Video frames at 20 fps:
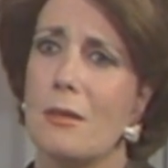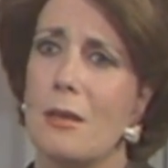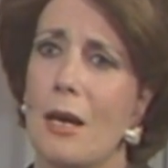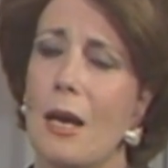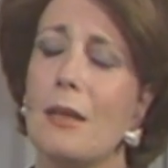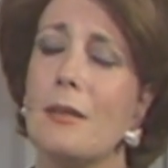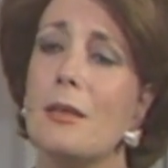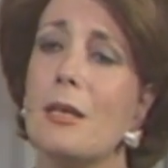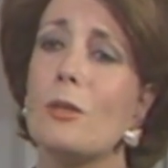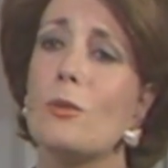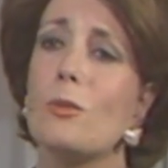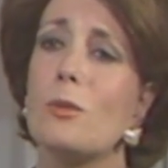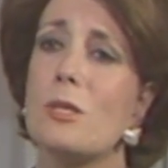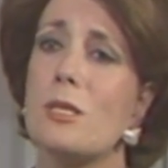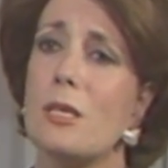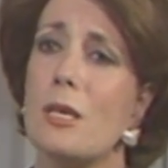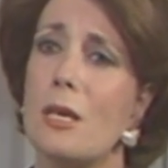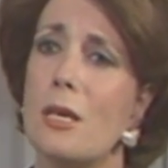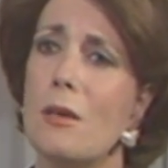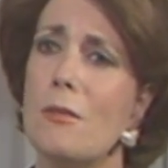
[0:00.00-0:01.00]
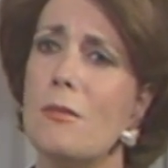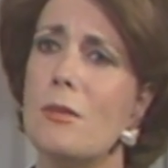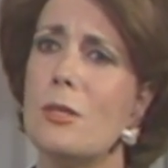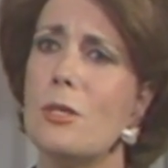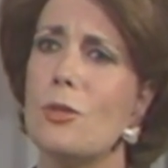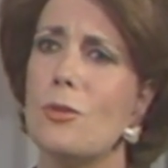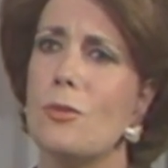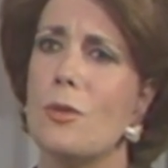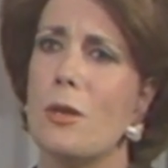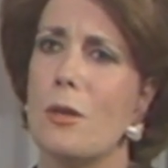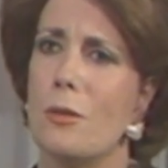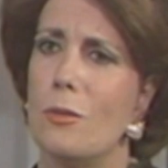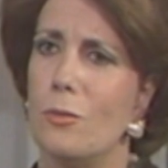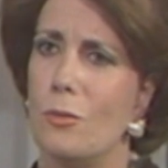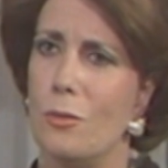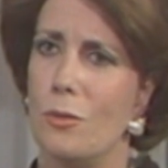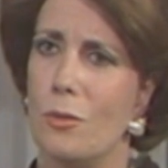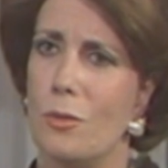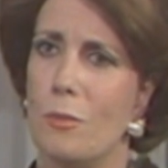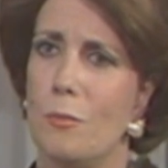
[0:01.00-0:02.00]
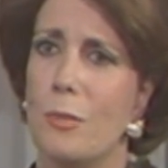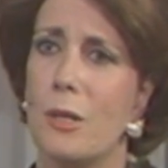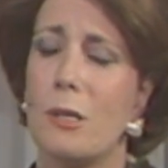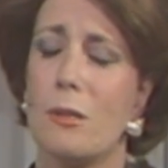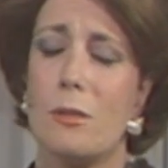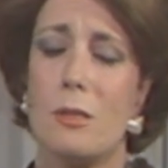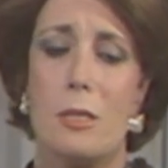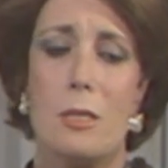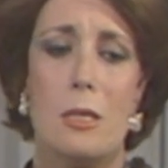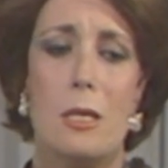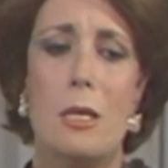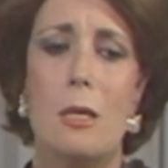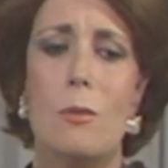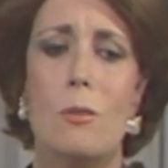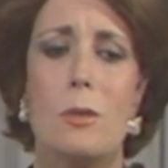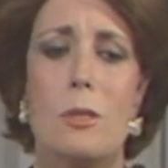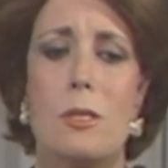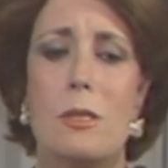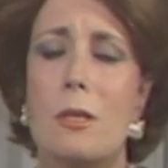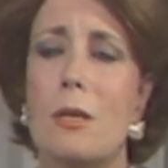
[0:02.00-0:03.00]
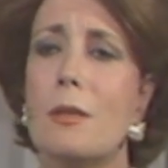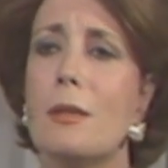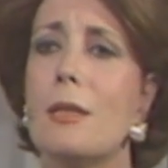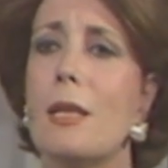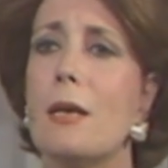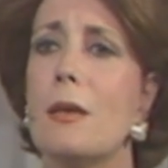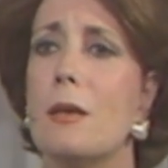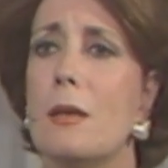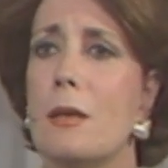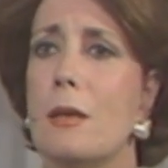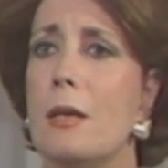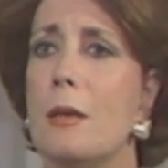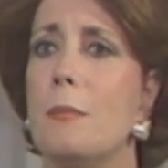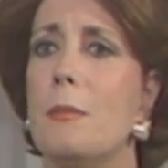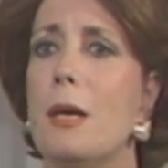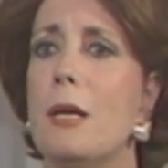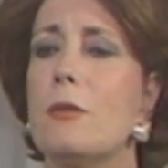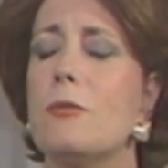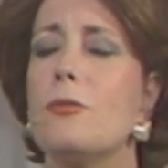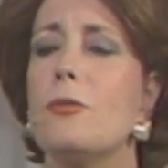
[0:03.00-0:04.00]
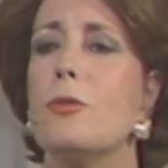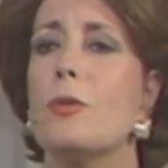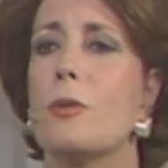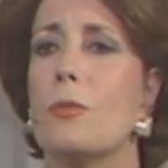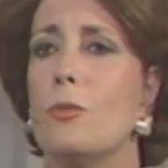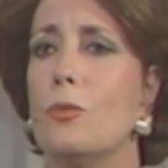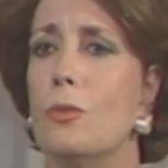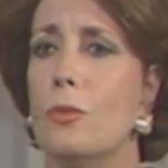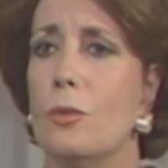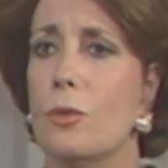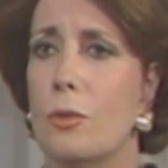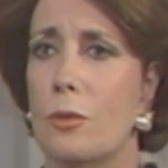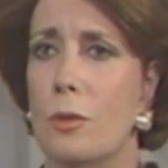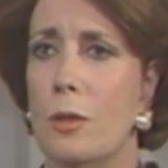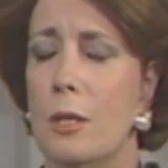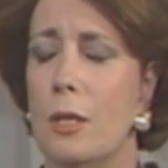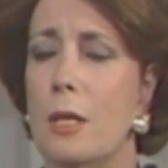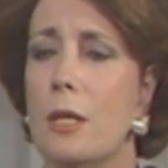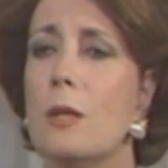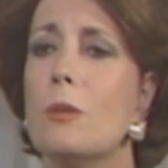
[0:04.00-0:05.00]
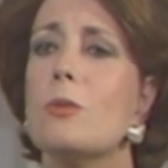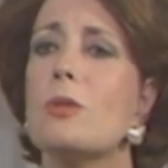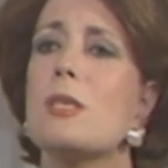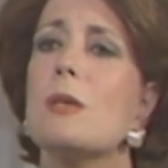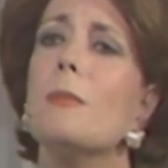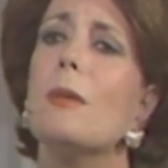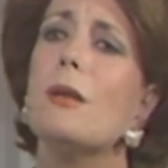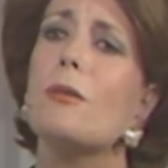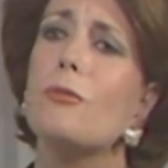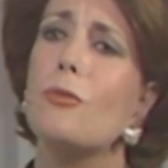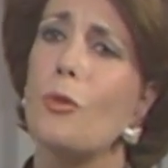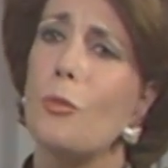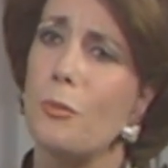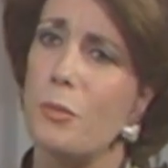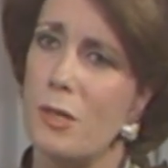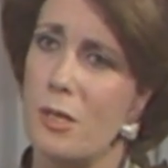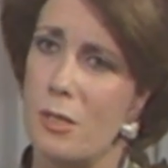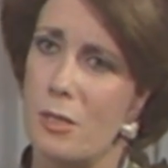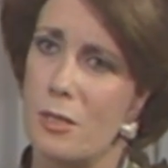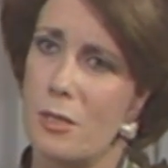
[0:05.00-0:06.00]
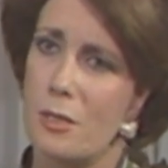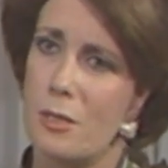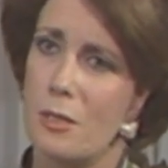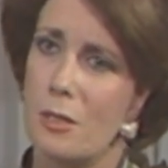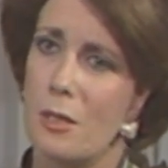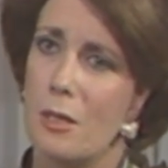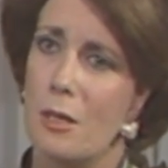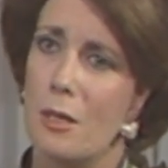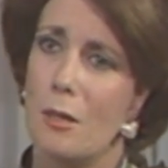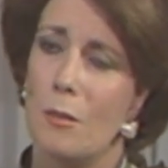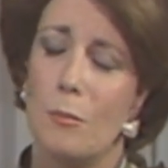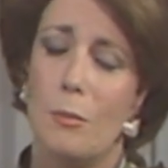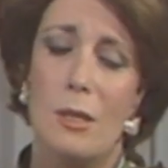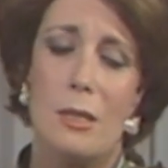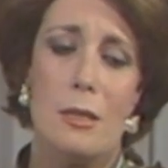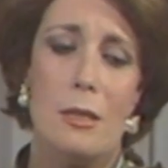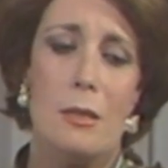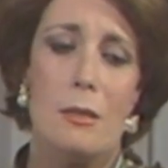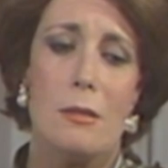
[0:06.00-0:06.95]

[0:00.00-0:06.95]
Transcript: And that was even during the war, because he was not a man for war, he was a man for peace. But